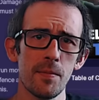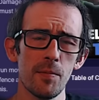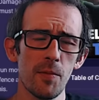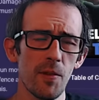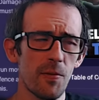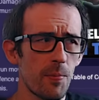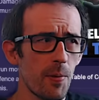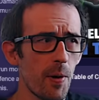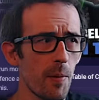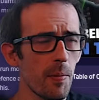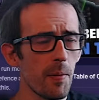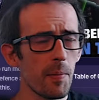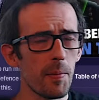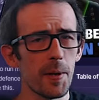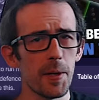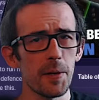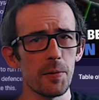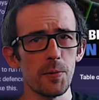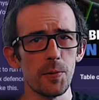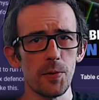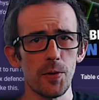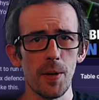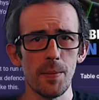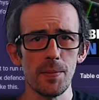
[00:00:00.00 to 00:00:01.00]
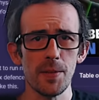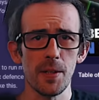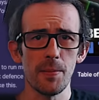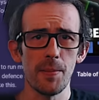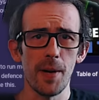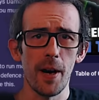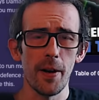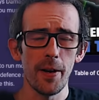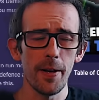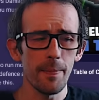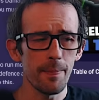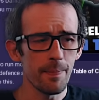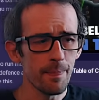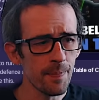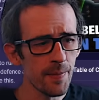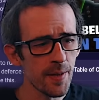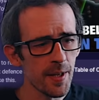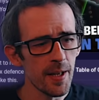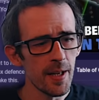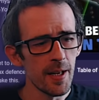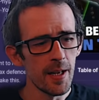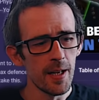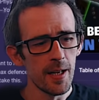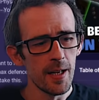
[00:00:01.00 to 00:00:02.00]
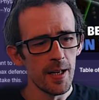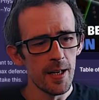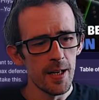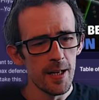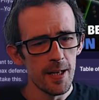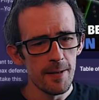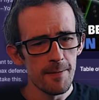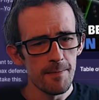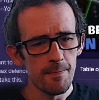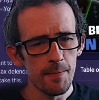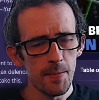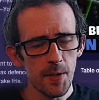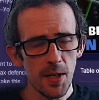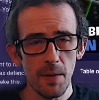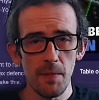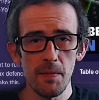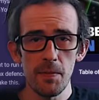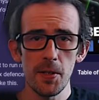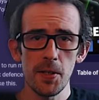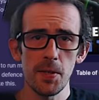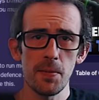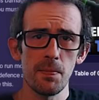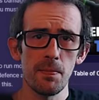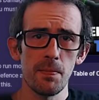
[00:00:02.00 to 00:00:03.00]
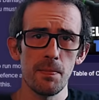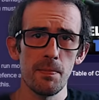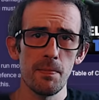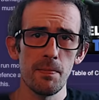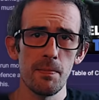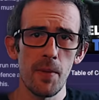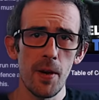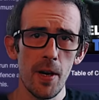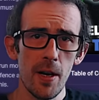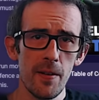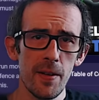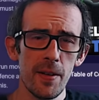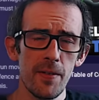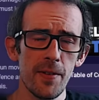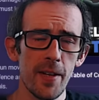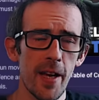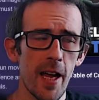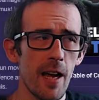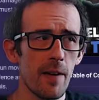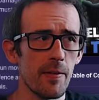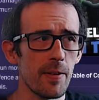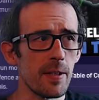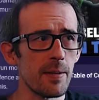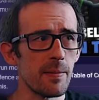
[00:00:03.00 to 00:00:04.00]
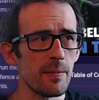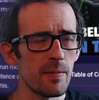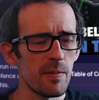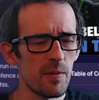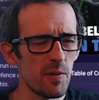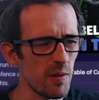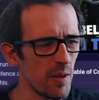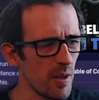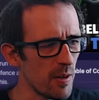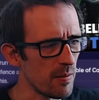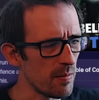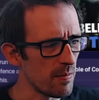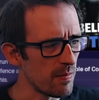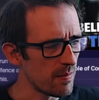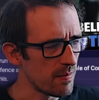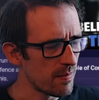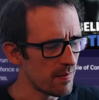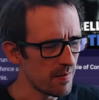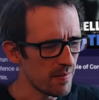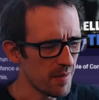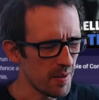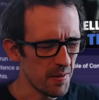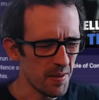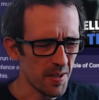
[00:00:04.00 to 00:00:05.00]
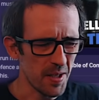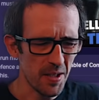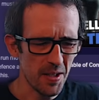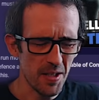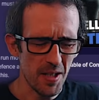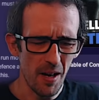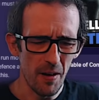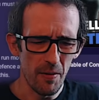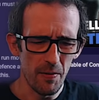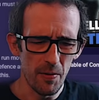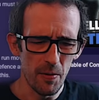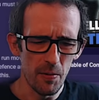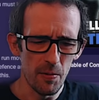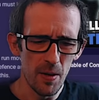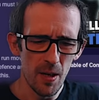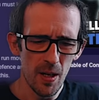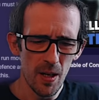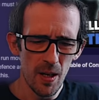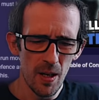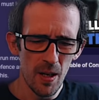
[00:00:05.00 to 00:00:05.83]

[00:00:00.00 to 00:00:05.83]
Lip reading: We've probably all dreamt about it. Some of us might even have it, although maybe that's doubtful.